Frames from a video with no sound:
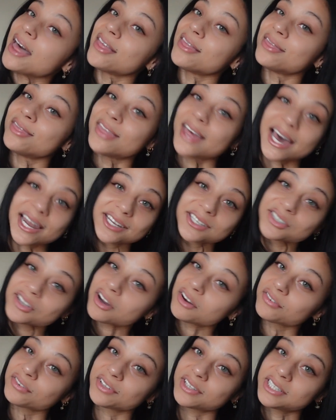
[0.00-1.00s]
That is
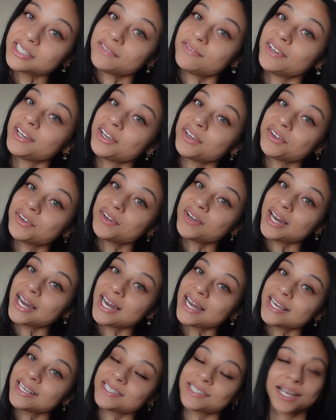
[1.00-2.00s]
all for this video, you
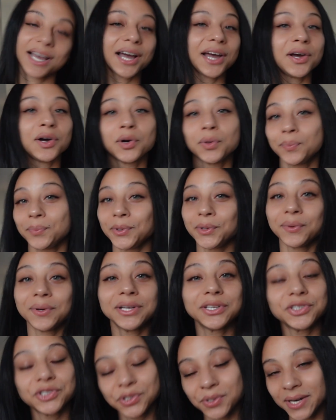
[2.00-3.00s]
guys. I hope you
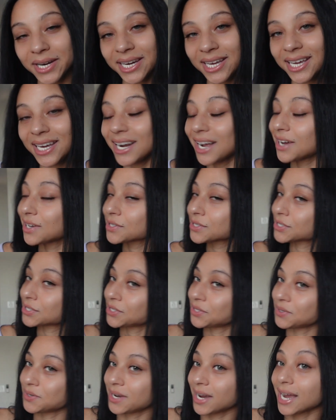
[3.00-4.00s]
enjoyed it. I'll see
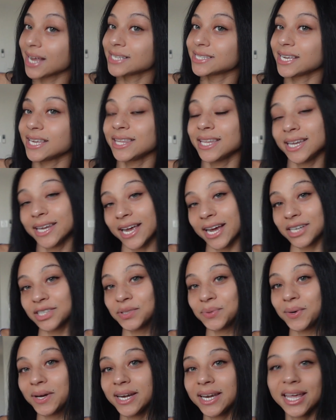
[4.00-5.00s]
you guys in the
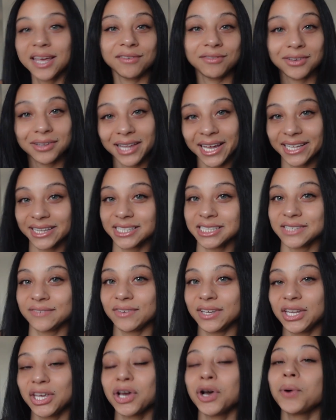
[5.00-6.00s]
next one. If you like this
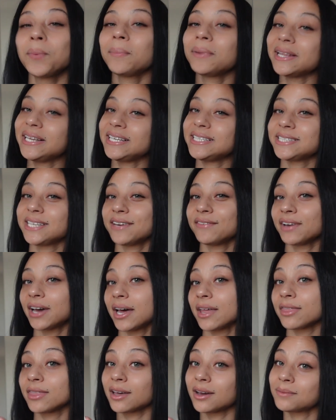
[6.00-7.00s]
video, please give it
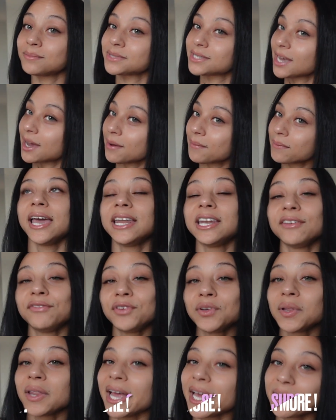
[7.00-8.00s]
a thumbs up. And if
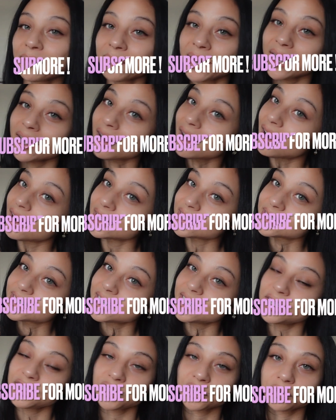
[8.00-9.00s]
you like my
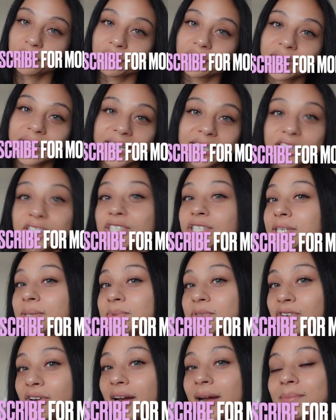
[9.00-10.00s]
content, don't forget to
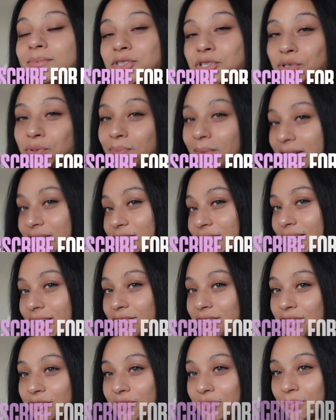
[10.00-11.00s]
subscribe to my
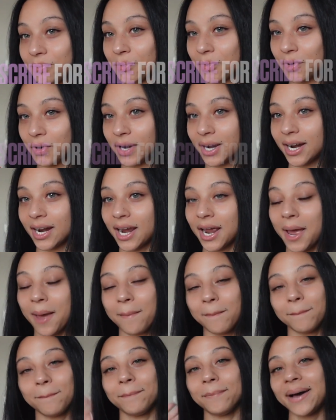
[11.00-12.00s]
channel for more.
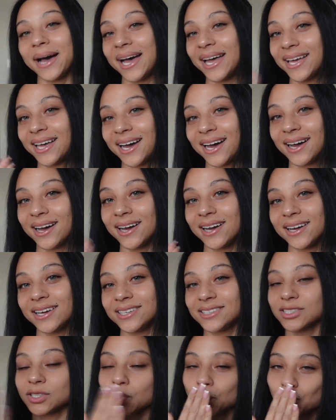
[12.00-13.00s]
Bye,
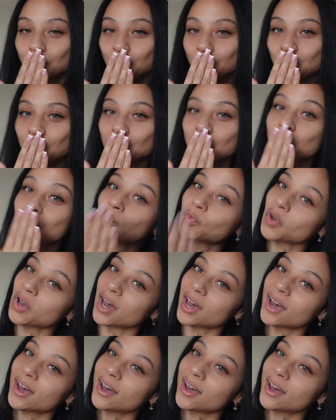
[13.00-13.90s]
guys. Mwah.